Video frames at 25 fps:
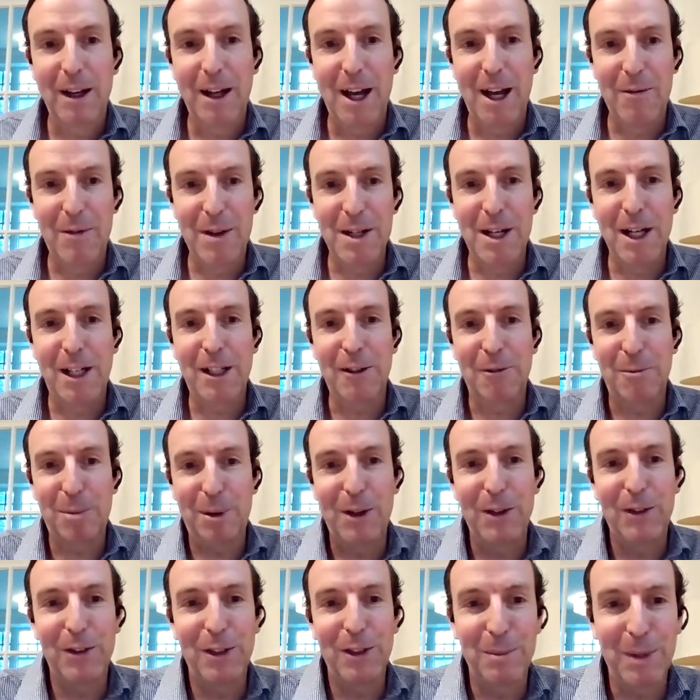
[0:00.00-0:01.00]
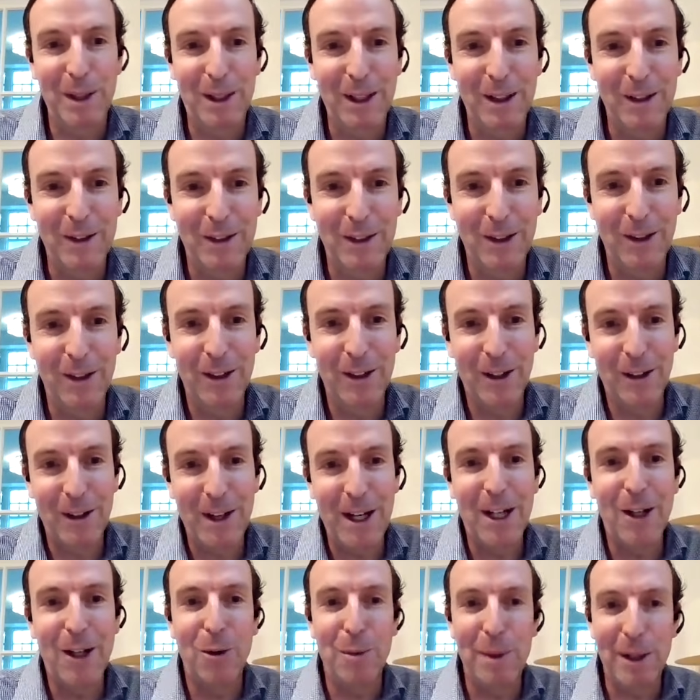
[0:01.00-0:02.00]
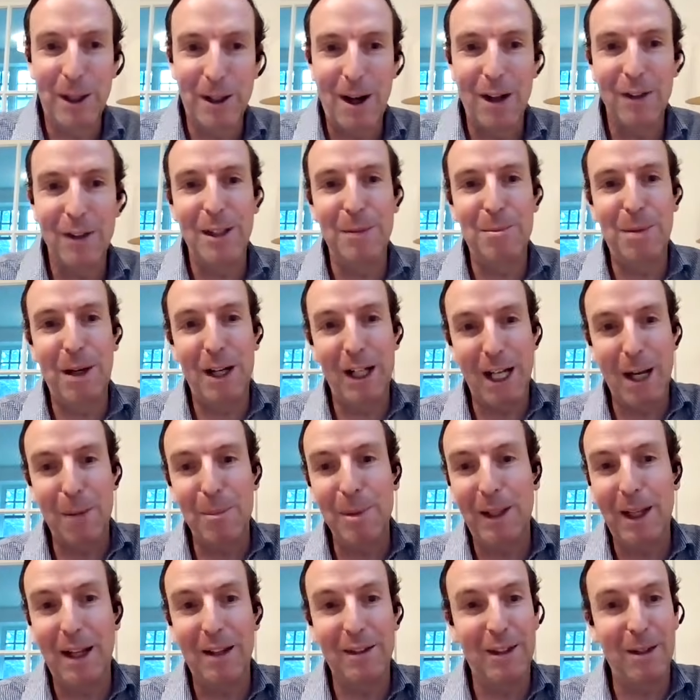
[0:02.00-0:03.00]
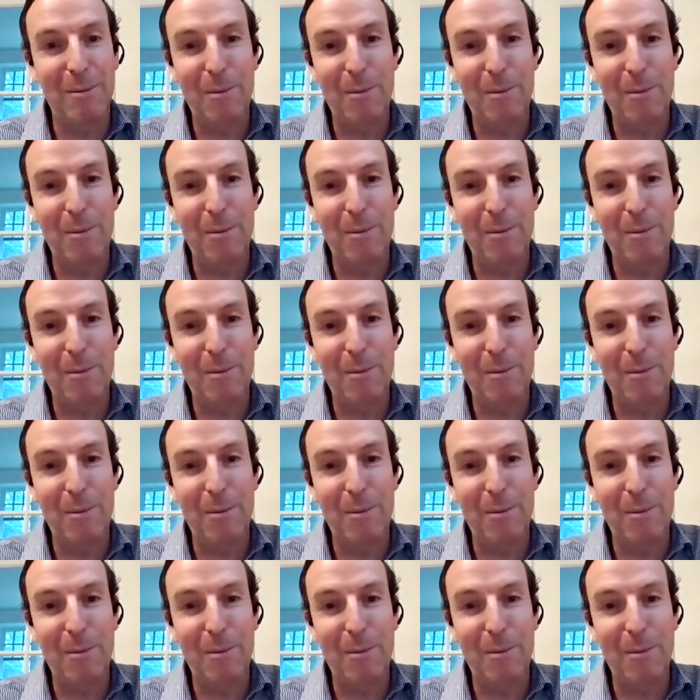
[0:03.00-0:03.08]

a vindictive person because your, your ego will be constantly butting up against